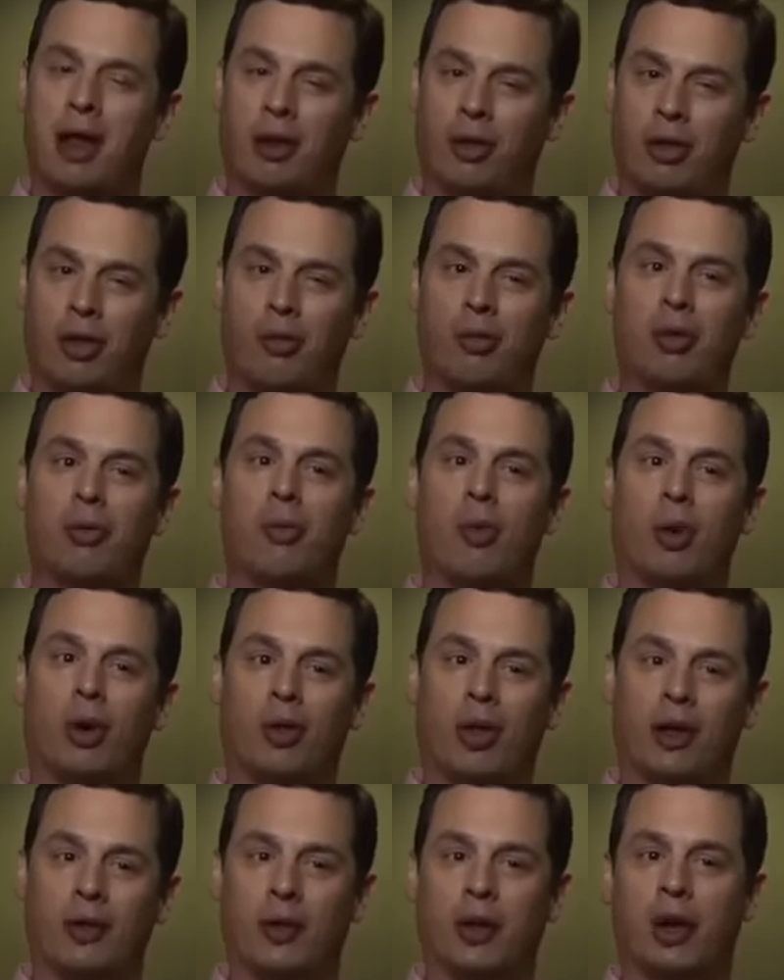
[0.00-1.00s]
out a little bit more
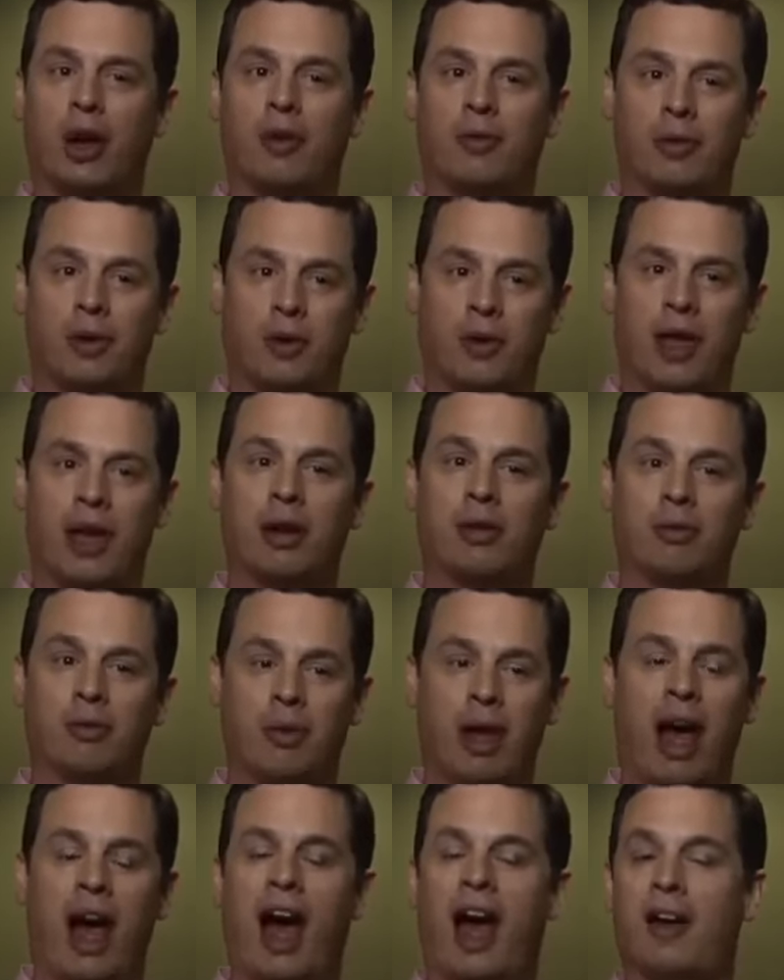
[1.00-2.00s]
like the governor that
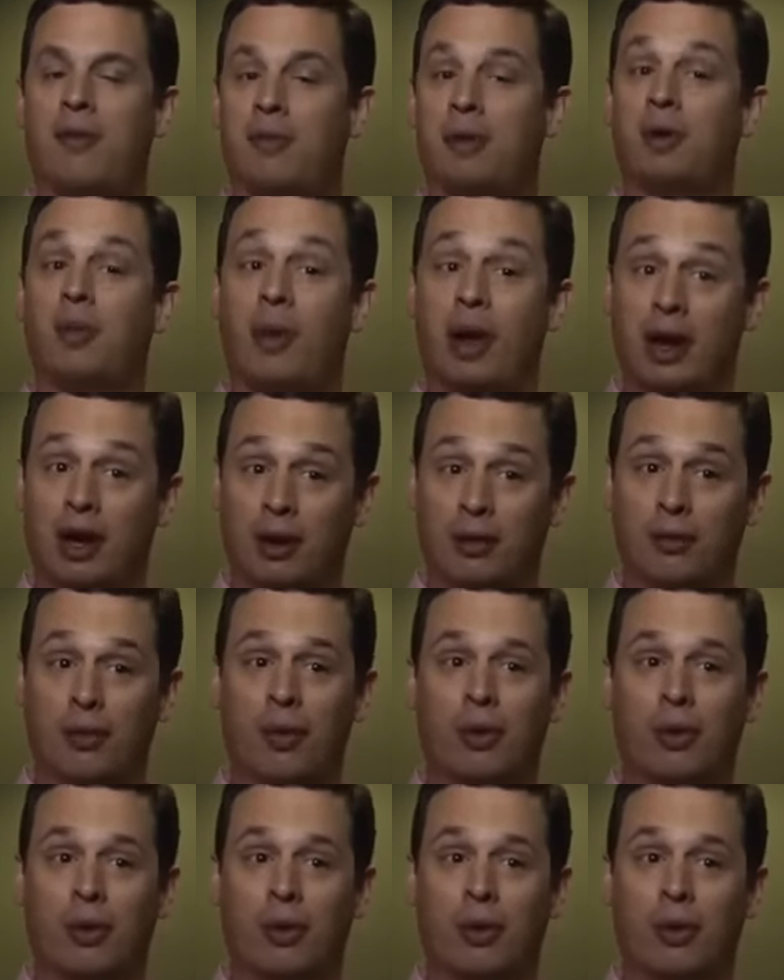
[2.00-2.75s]
I've been waiting